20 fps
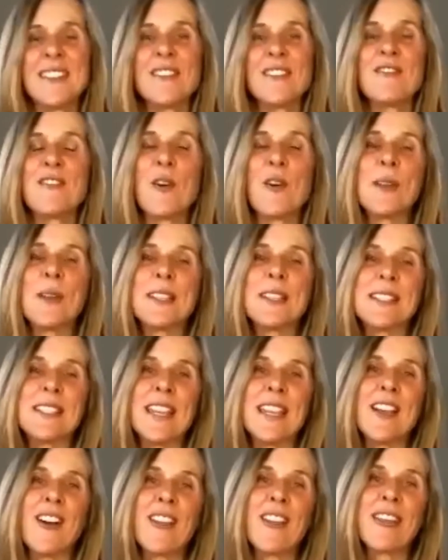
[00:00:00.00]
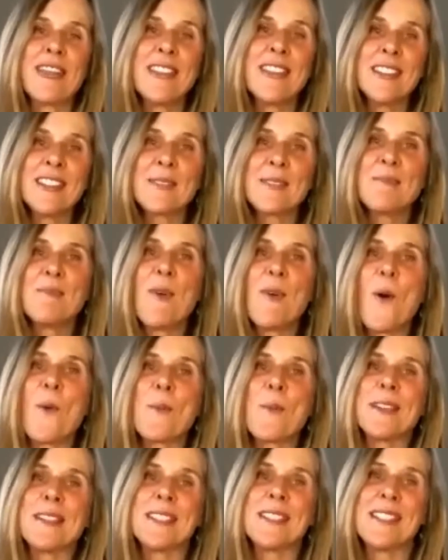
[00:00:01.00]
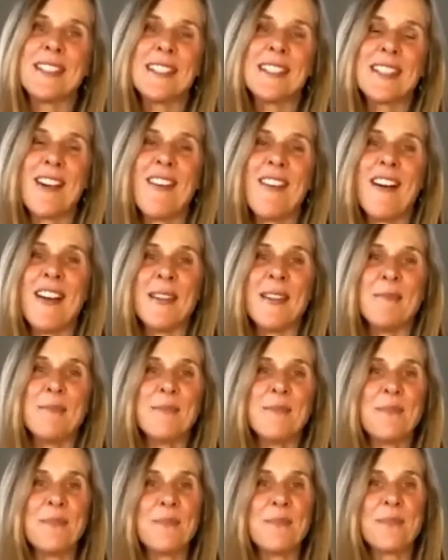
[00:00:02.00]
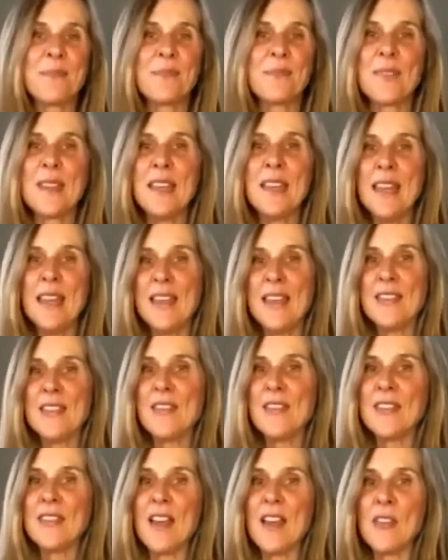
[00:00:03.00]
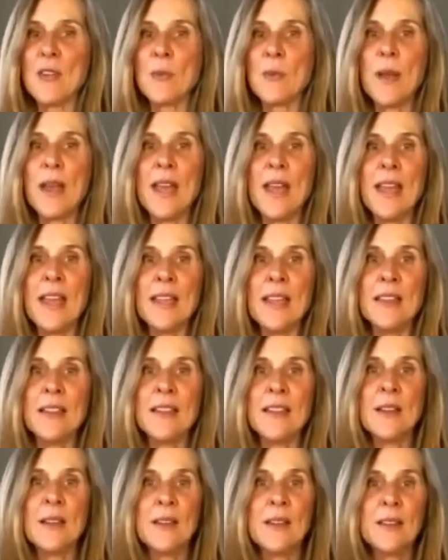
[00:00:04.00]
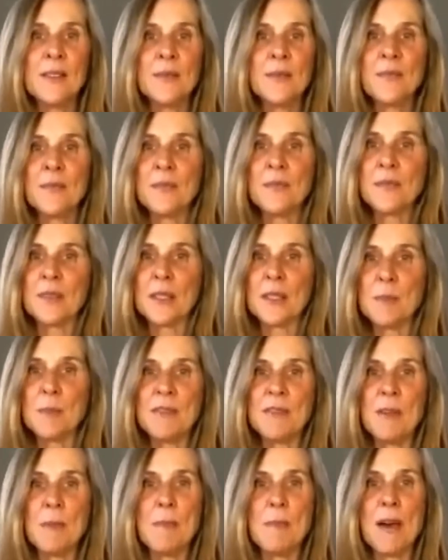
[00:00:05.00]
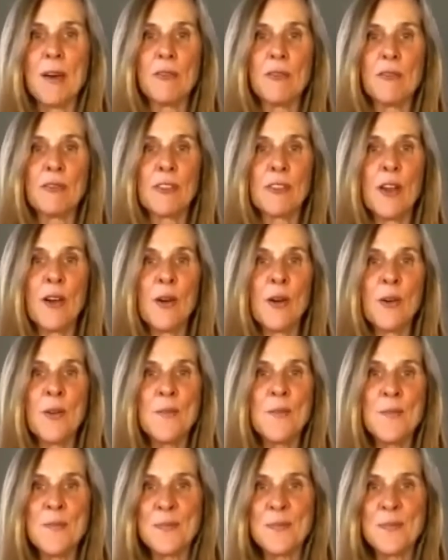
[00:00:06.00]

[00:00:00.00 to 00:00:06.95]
focusing on this moment in time. And then the other way, a little bit of a belt flow.